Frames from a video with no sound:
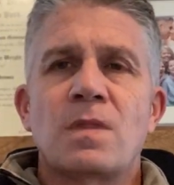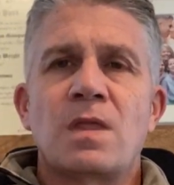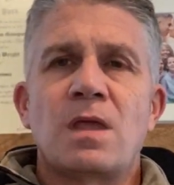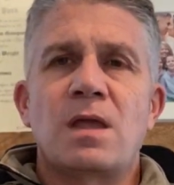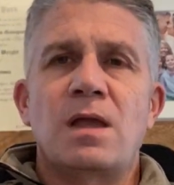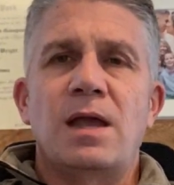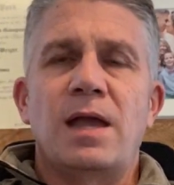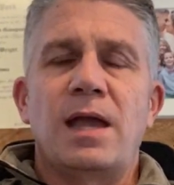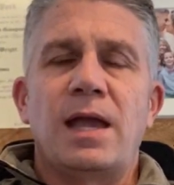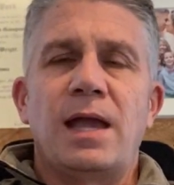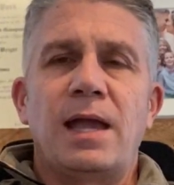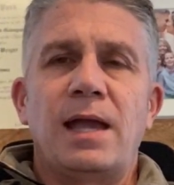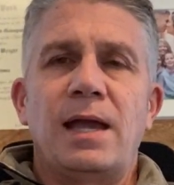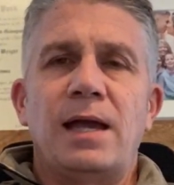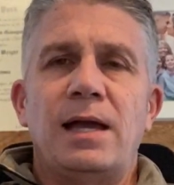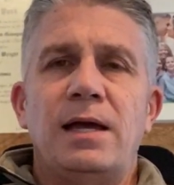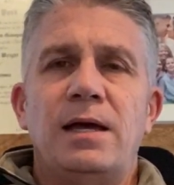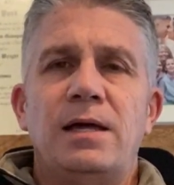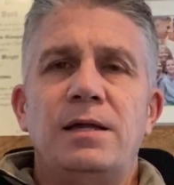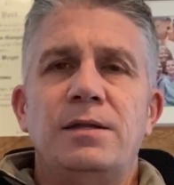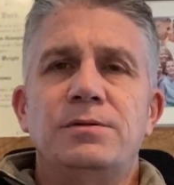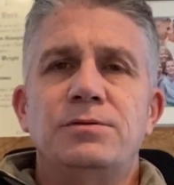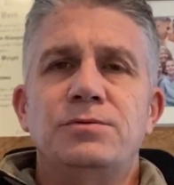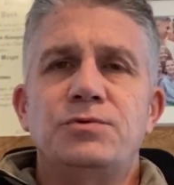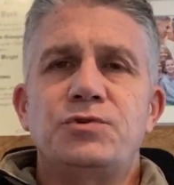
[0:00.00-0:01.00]

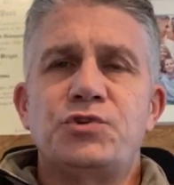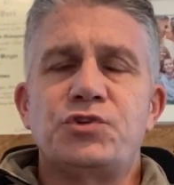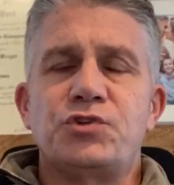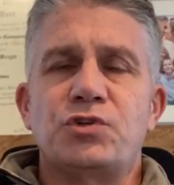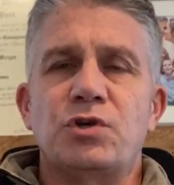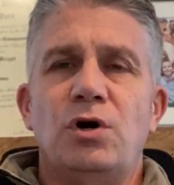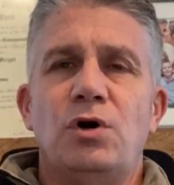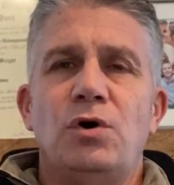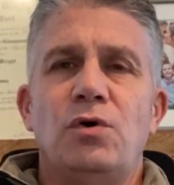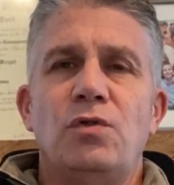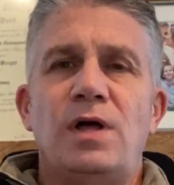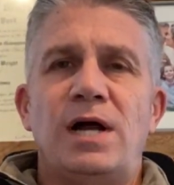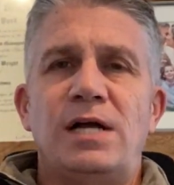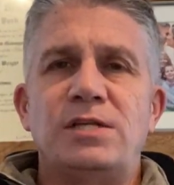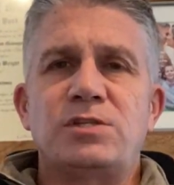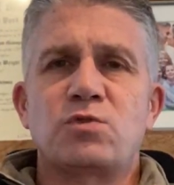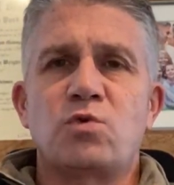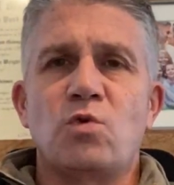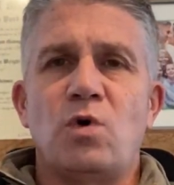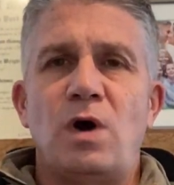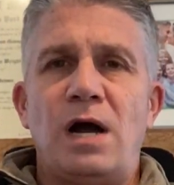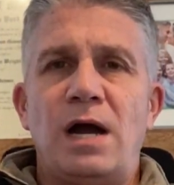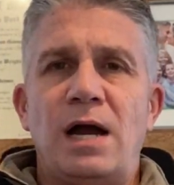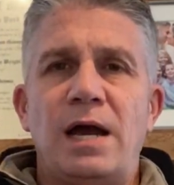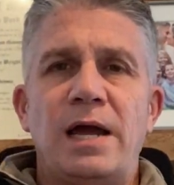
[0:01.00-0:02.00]
And so that's
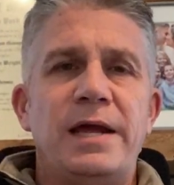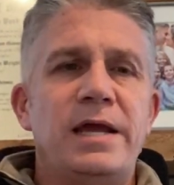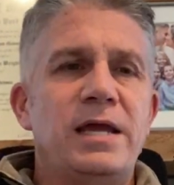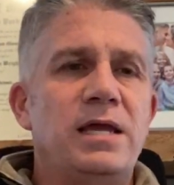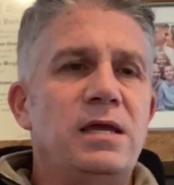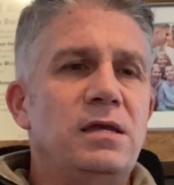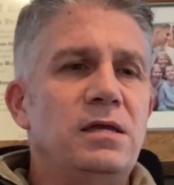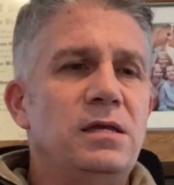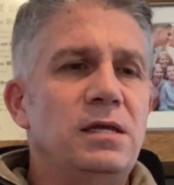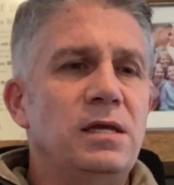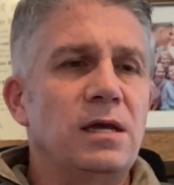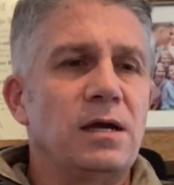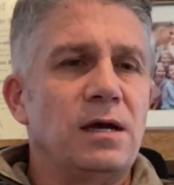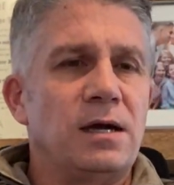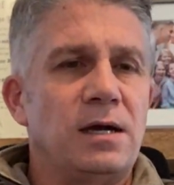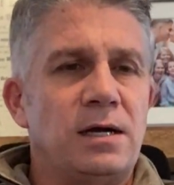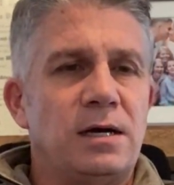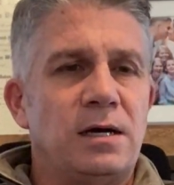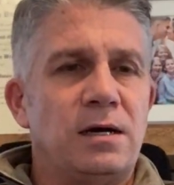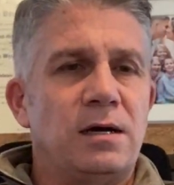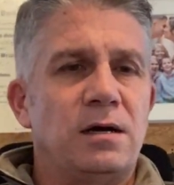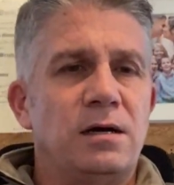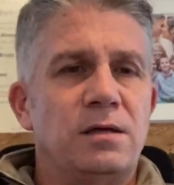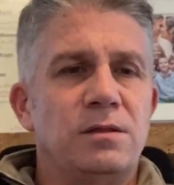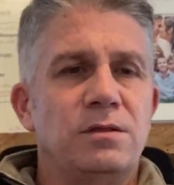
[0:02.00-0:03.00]
why
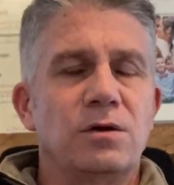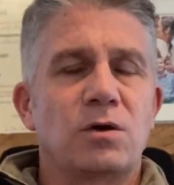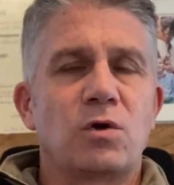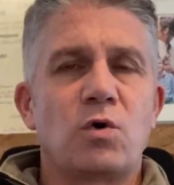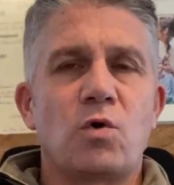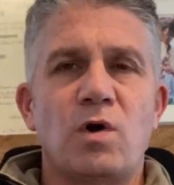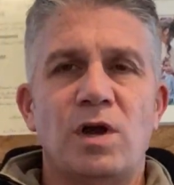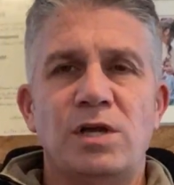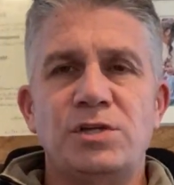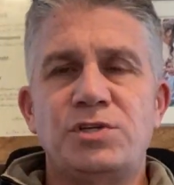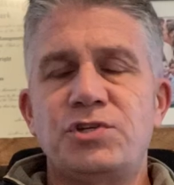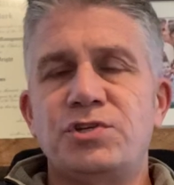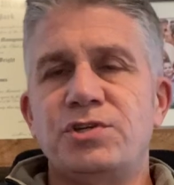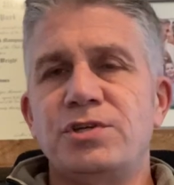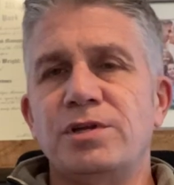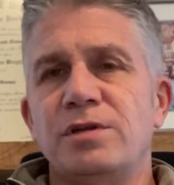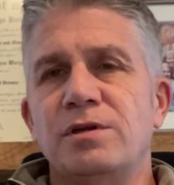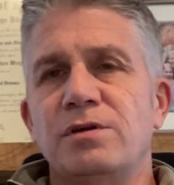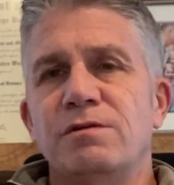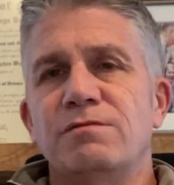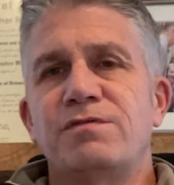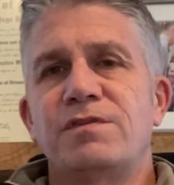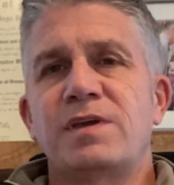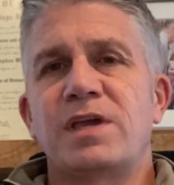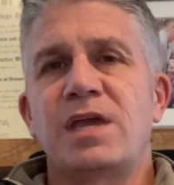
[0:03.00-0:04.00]
the question
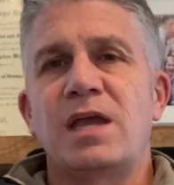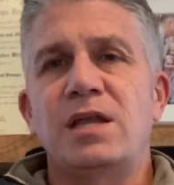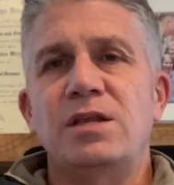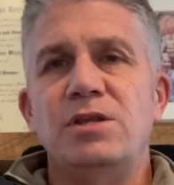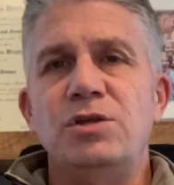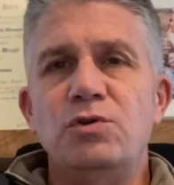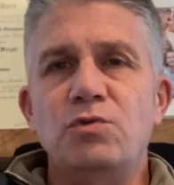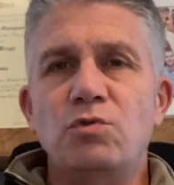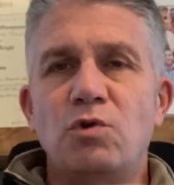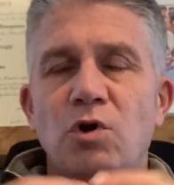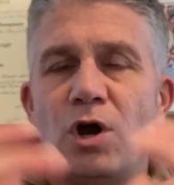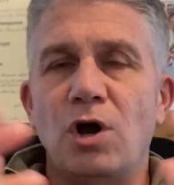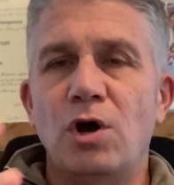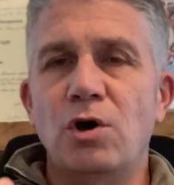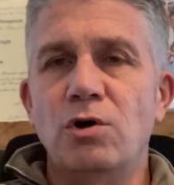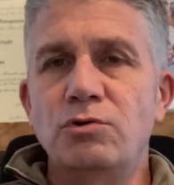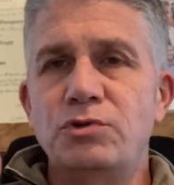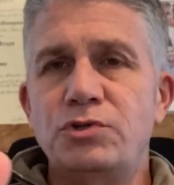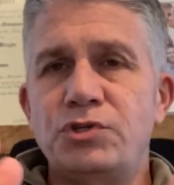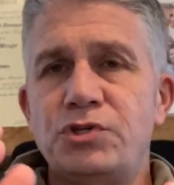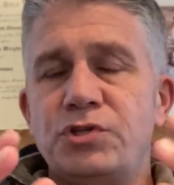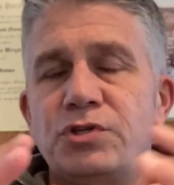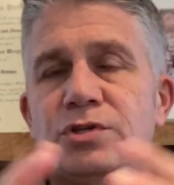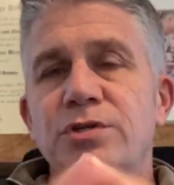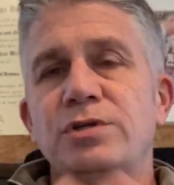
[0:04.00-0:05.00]
of can you
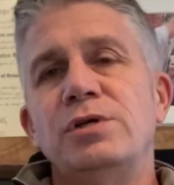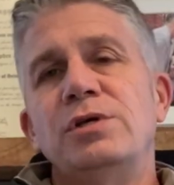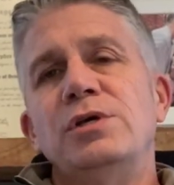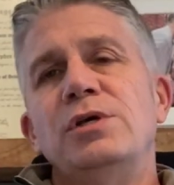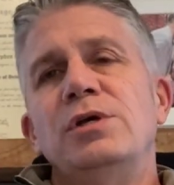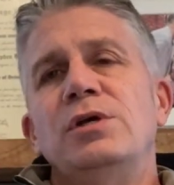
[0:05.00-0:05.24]
host?